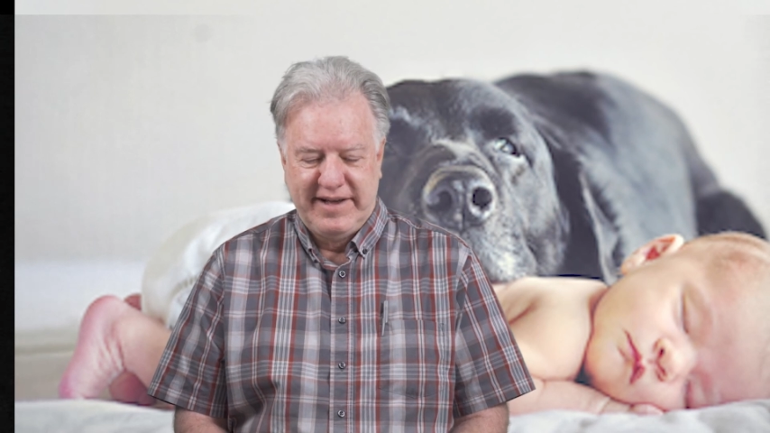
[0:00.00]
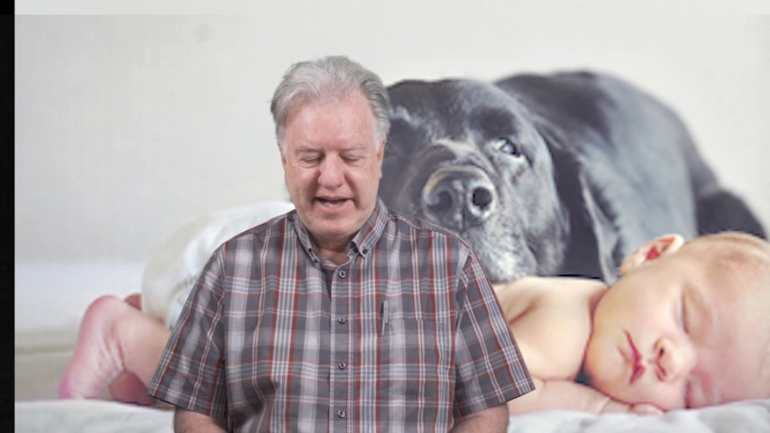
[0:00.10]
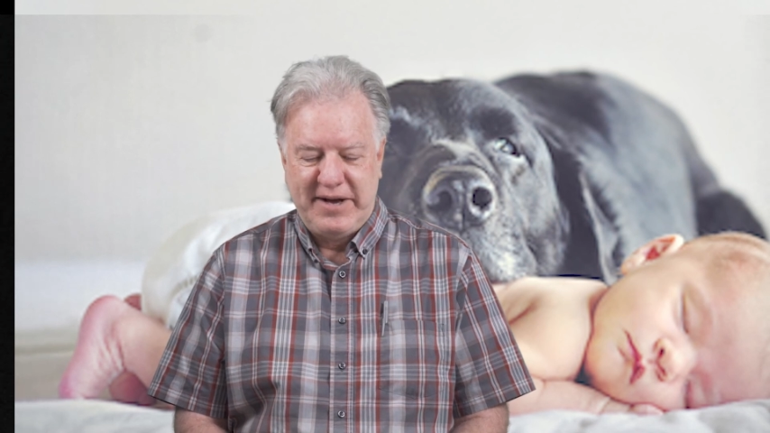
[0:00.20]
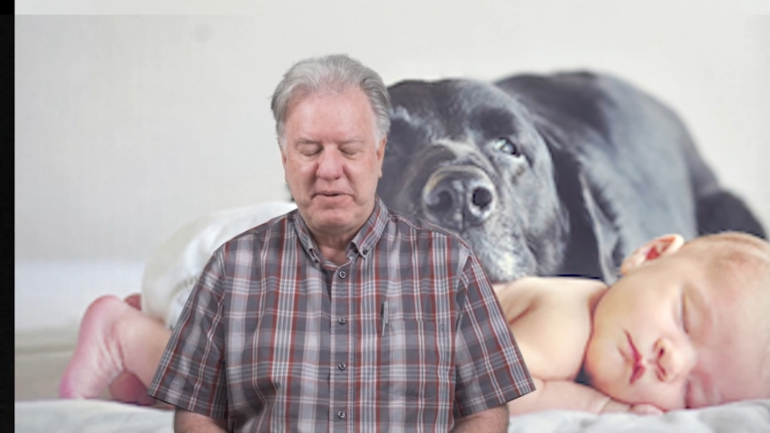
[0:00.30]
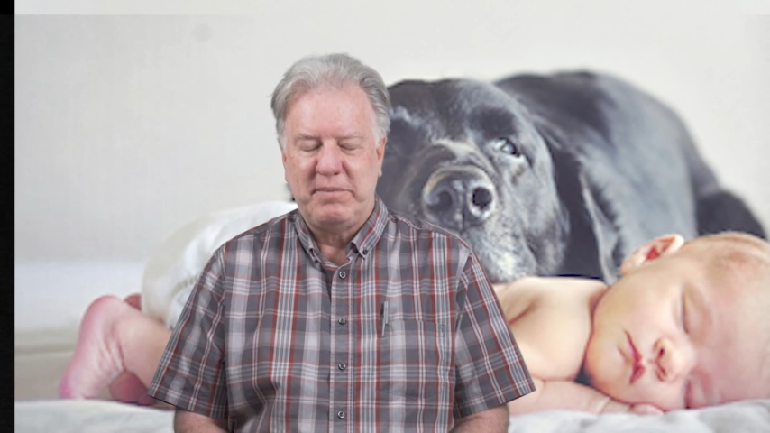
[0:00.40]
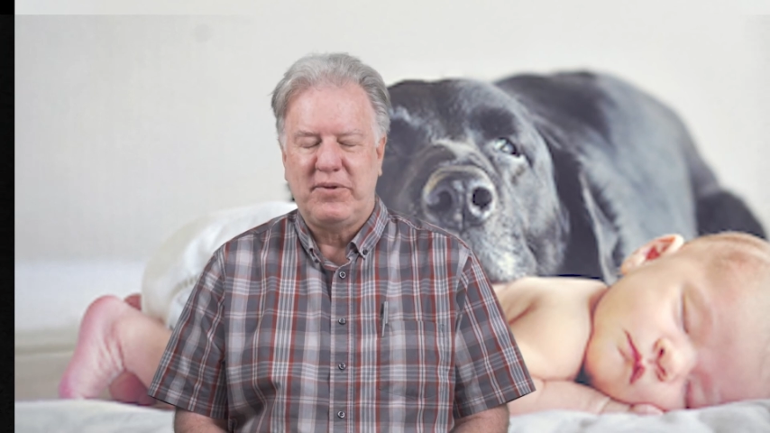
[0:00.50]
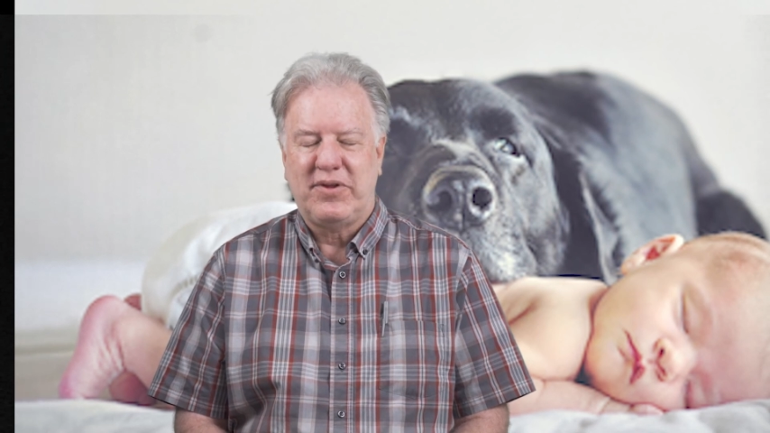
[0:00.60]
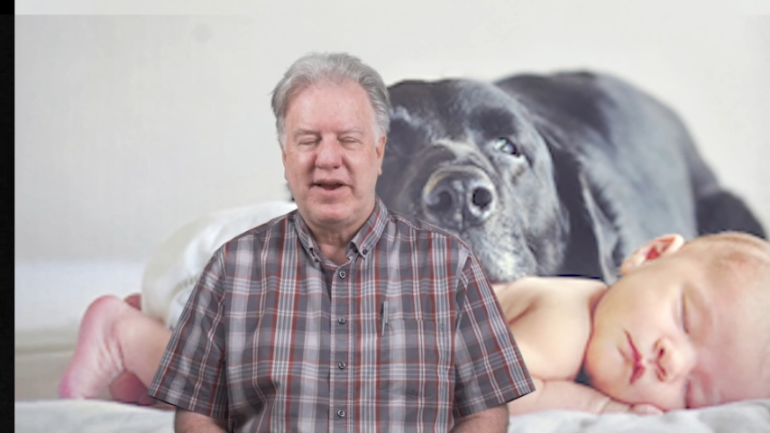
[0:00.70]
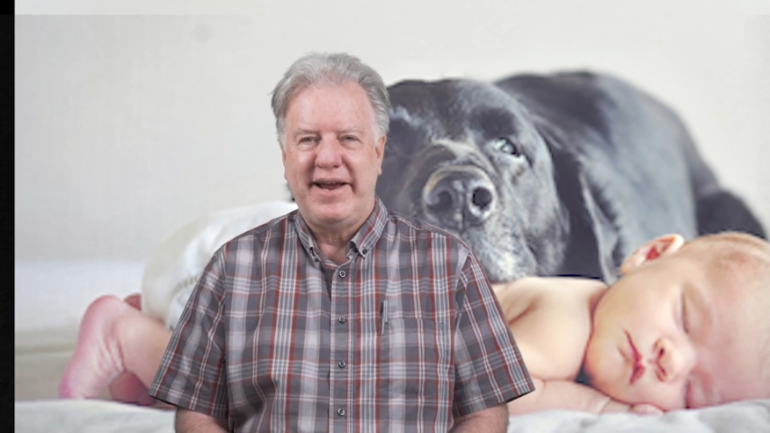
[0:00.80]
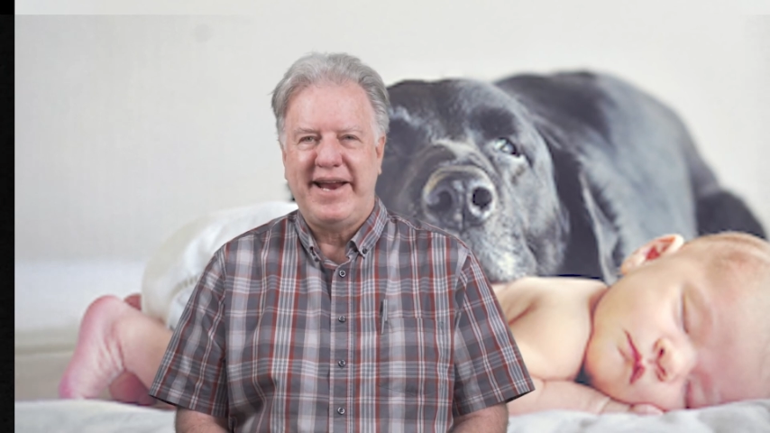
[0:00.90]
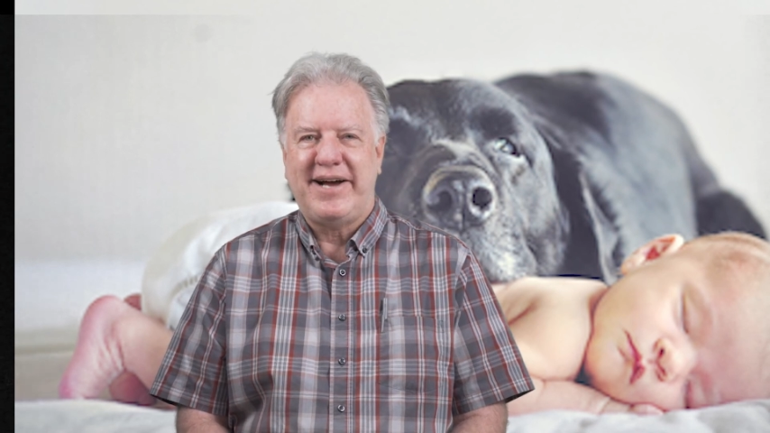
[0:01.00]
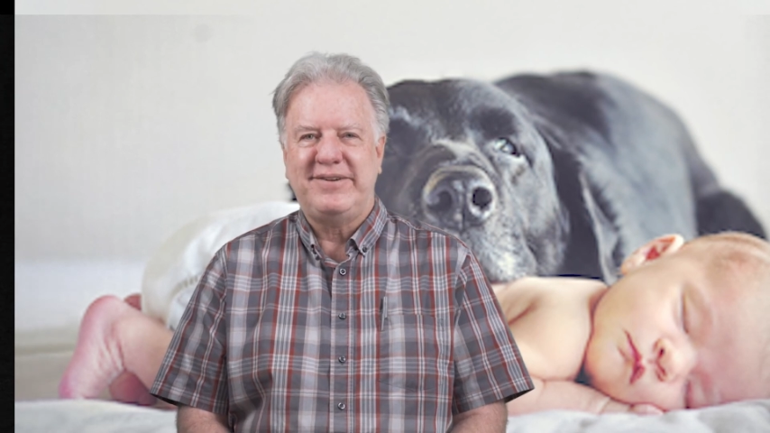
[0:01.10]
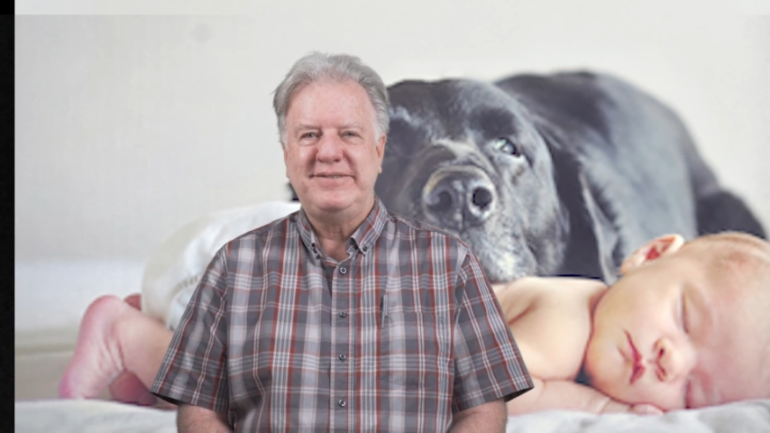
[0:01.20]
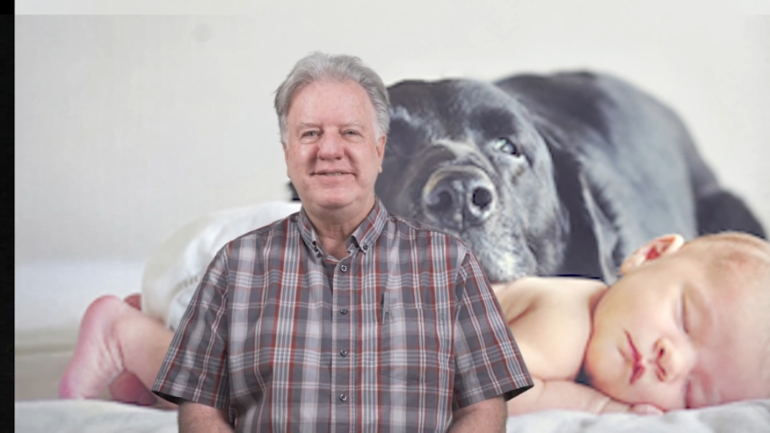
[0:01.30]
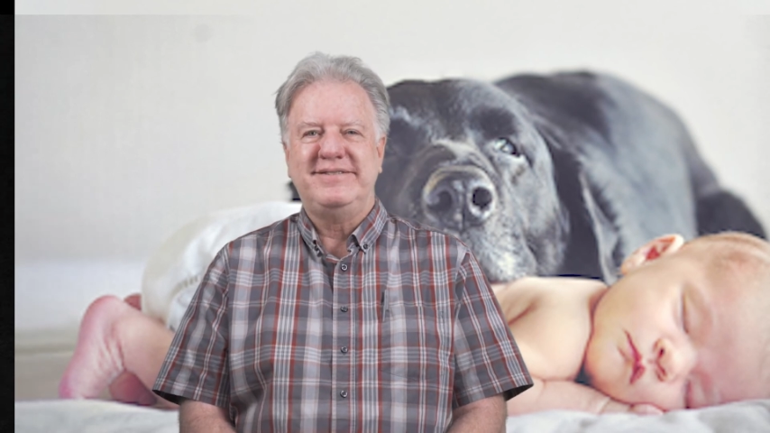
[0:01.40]
"I will both lie
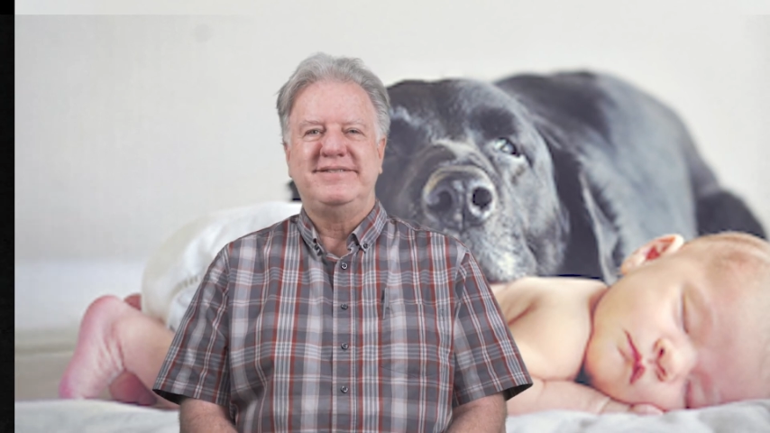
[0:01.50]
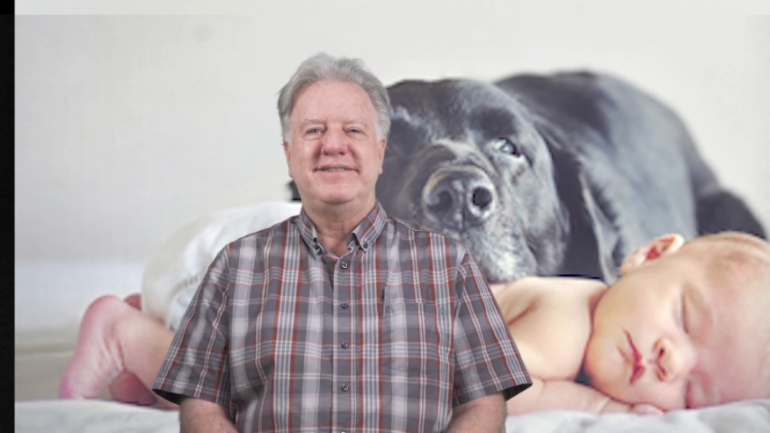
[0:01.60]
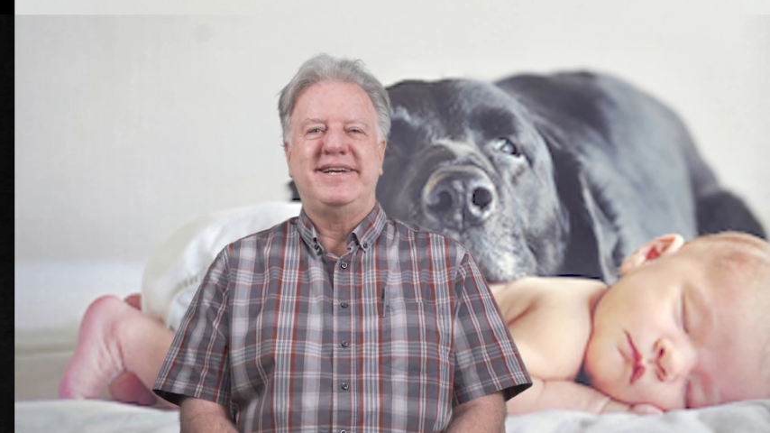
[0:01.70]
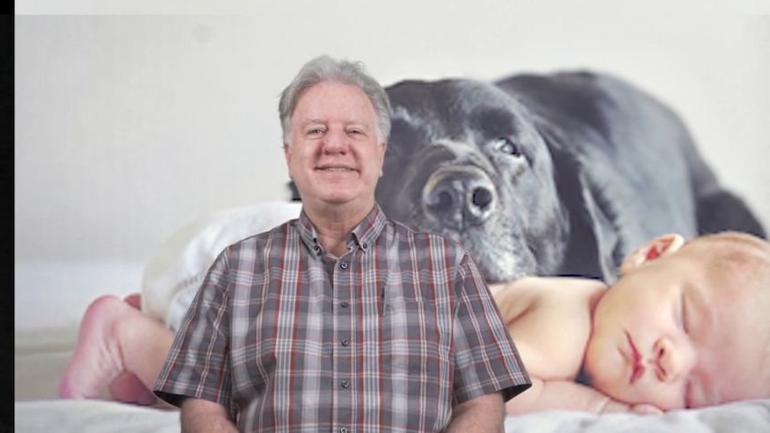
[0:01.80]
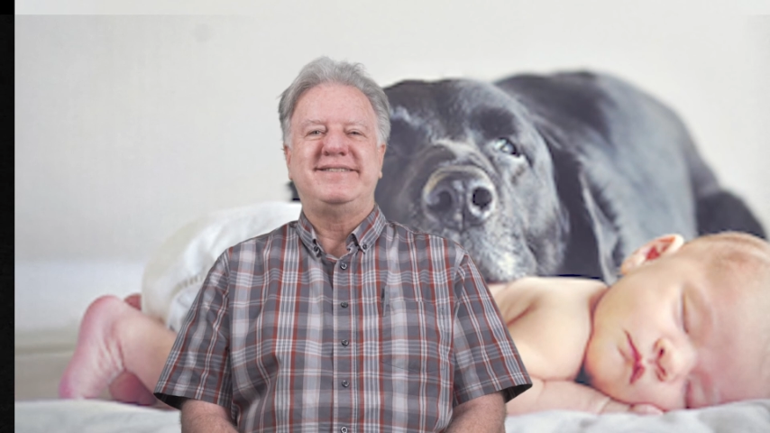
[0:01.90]
down and